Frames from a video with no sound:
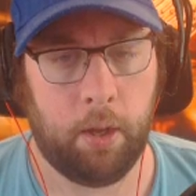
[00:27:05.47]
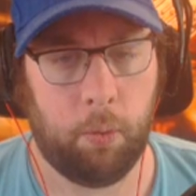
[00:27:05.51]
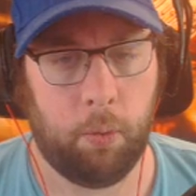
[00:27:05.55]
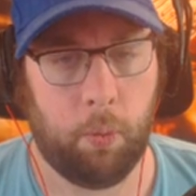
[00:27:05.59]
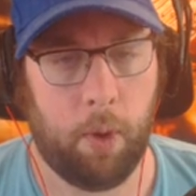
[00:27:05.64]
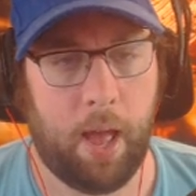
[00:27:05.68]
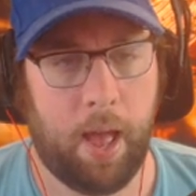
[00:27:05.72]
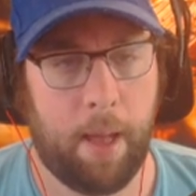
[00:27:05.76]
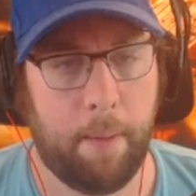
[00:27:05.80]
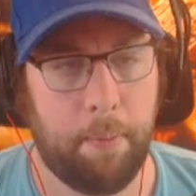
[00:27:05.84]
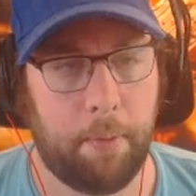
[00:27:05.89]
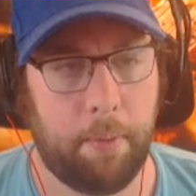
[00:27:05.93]

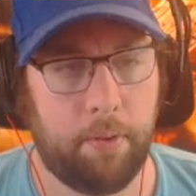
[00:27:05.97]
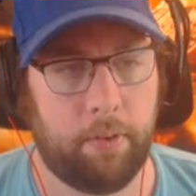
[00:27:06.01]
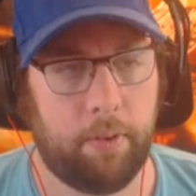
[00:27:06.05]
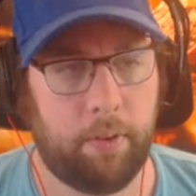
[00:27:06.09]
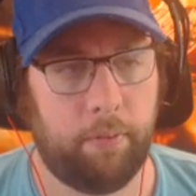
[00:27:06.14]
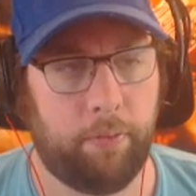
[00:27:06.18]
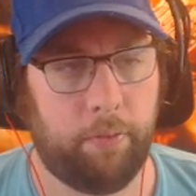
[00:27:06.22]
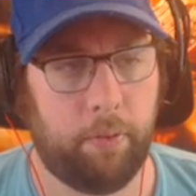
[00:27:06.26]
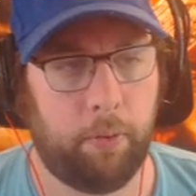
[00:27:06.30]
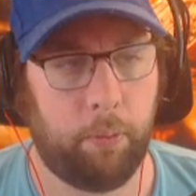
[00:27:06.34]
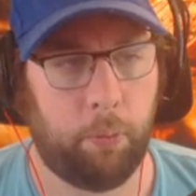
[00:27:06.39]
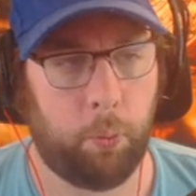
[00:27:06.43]
What happens
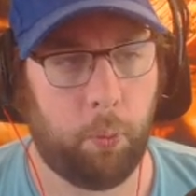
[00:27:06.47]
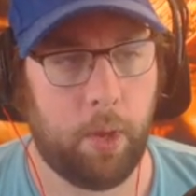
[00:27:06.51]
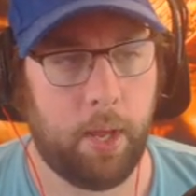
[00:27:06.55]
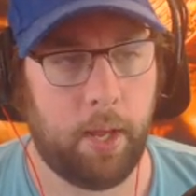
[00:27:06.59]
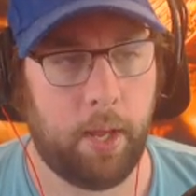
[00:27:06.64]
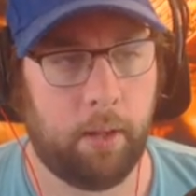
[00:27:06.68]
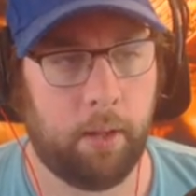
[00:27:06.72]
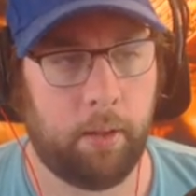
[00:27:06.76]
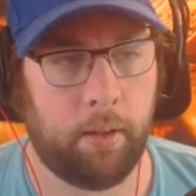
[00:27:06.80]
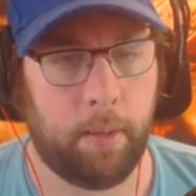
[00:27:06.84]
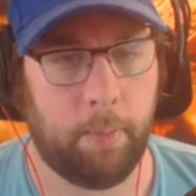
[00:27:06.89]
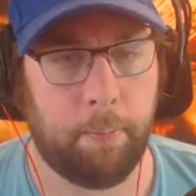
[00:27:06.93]
if a
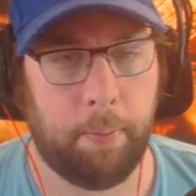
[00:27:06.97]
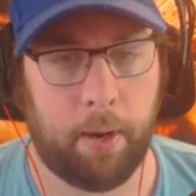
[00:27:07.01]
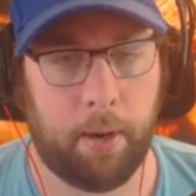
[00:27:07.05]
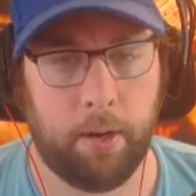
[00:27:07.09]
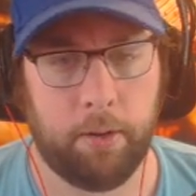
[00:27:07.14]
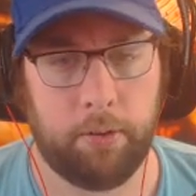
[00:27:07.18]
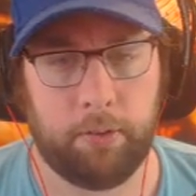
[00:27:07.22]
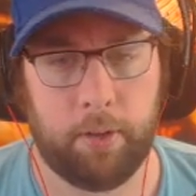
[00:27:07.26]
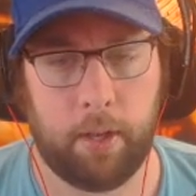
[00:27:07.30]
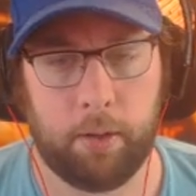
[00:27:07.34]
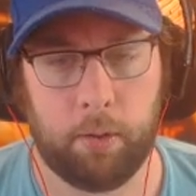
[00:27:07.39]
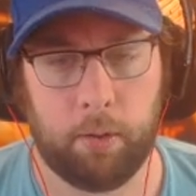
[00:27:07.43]
weekly
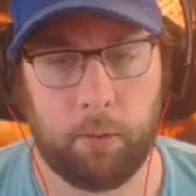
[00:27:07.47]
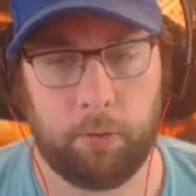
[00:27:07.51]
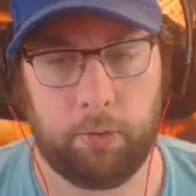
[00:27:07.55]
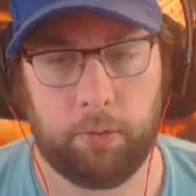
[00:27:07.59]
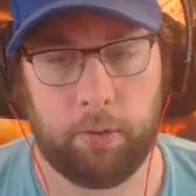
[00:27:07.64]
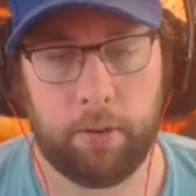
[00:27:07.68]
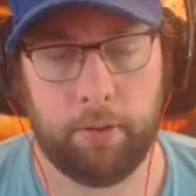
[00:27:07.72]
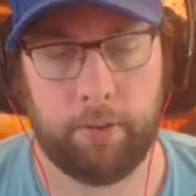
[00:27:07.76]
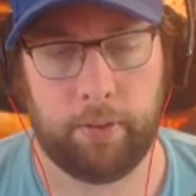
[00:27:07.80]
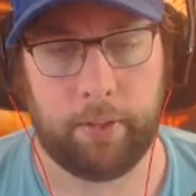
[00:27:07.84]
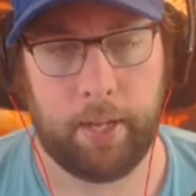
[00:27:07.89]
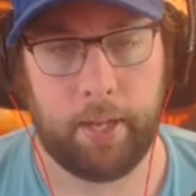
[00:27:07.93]
bear cycle
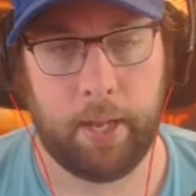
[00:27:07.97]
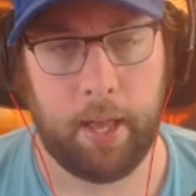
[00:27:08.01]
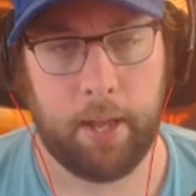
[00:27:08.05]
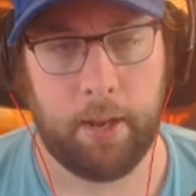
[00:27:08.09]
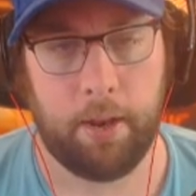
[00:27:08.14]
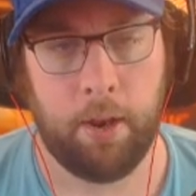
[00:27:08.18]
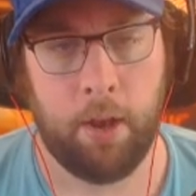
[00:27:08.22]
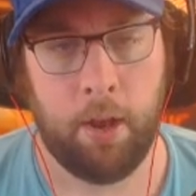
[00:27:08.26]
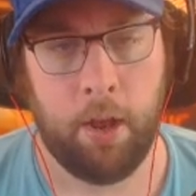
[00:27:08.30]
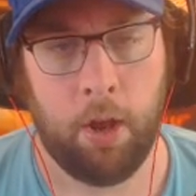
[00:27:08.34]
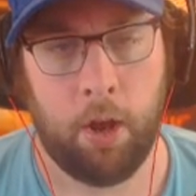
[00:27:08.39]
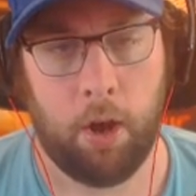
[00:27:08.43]
starts
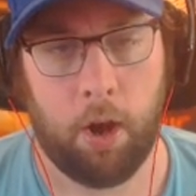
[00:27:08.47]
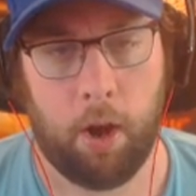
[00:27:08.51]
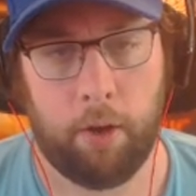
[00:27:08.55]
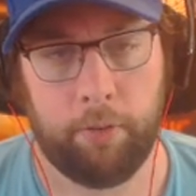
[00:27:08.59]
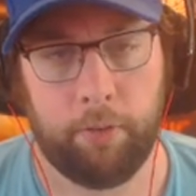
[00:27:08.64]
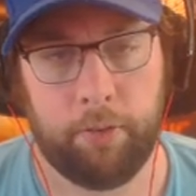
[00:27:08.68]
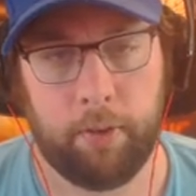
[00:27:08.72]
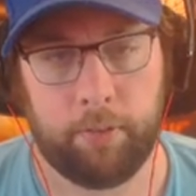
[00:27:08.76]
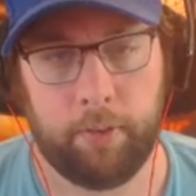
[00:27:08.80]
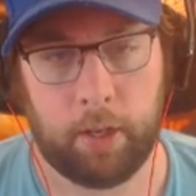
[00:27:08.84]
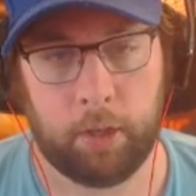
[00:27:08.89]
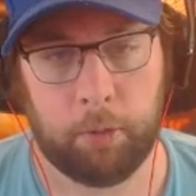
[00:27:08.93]
again
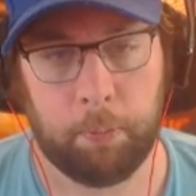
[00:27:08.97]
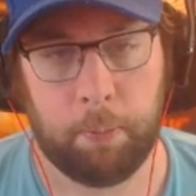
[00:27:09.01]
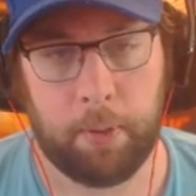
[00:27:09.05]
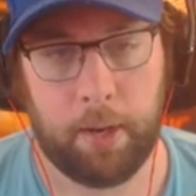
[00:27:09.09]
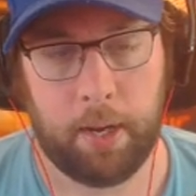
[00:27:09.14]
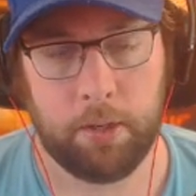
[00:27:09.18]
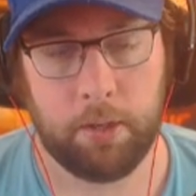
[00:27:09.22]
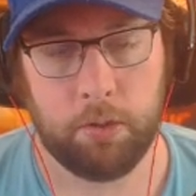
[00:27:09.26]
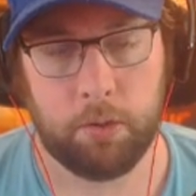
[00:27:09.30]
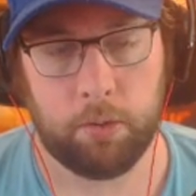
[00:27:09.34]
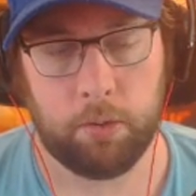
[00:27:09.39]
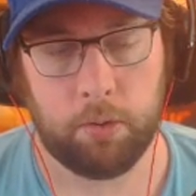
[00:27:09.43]
off this
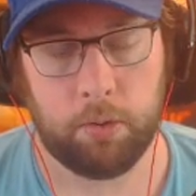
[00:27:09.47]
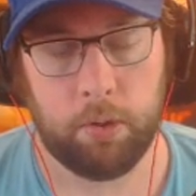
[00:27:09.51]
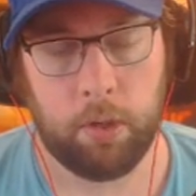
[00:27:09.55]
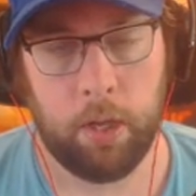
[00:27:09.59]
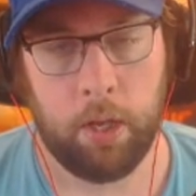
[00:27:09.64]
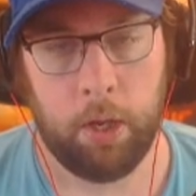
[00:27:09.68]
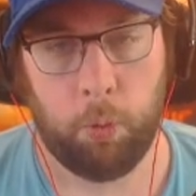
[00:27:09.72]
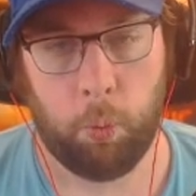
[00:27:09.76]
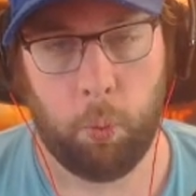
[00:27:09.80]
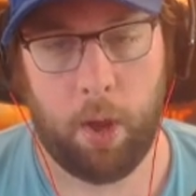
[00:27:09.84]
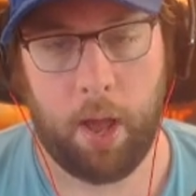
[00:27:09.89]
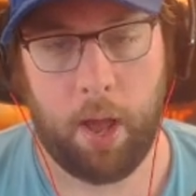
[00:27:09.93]
exponential?
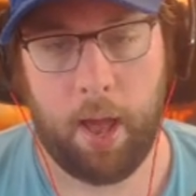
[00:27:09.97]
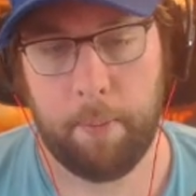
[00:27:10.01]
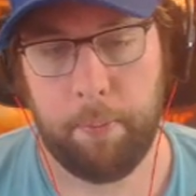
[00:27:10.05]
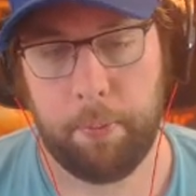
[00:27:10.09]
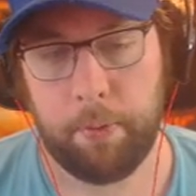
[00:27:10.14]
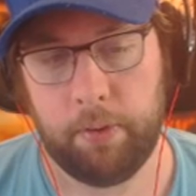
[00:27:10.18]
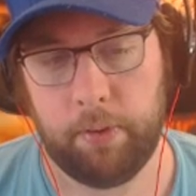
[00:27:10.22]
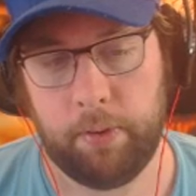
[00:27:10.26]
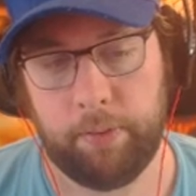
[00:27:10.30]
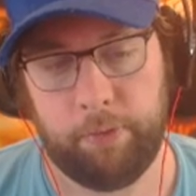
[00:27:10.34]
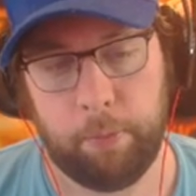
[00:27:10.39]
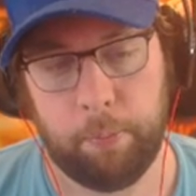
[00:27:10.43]
What
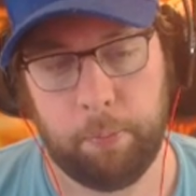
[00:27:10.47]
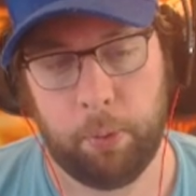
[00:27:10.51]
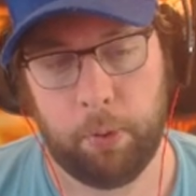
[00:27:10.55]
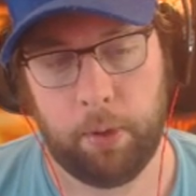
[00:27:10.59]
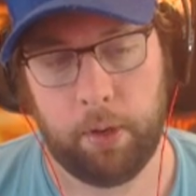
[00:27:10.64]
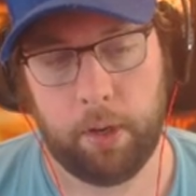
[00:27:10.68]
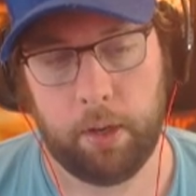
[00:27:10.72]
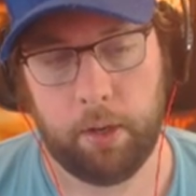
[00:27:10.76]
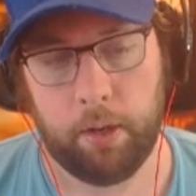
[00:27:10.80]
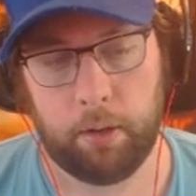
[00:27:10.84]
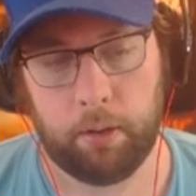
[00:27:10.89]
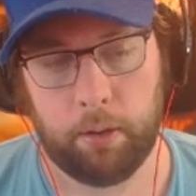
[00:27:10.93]
happens if you
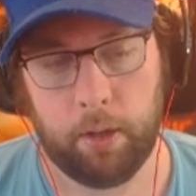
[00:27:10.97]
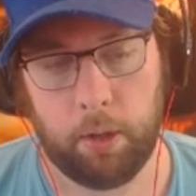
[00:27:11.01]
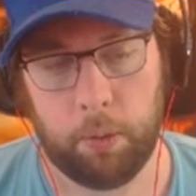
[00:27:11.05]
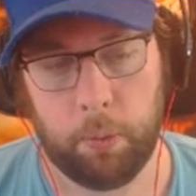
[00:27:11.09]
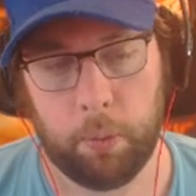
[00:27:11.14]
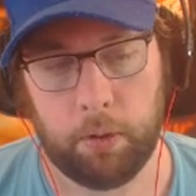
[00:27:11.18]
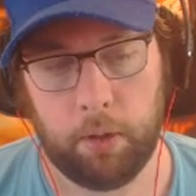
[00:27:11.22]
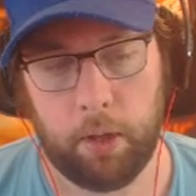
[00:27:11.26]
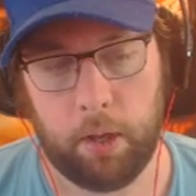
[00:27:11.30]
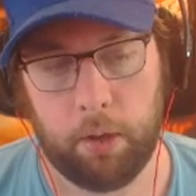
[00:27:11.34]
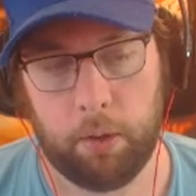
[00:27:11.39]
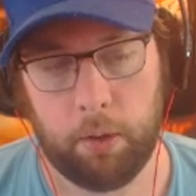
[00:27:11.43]
put in a
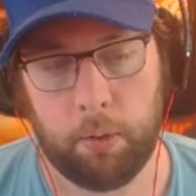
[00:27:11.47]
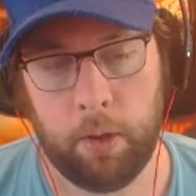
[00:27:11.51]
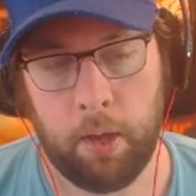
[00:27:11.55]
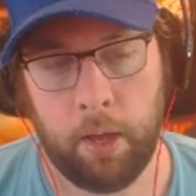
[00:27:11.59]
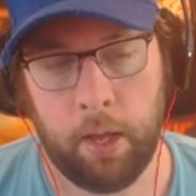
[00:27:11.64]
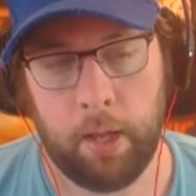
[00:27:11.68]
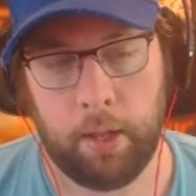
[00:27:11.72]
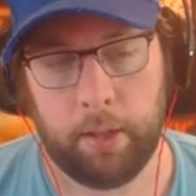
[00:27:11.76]
lower low?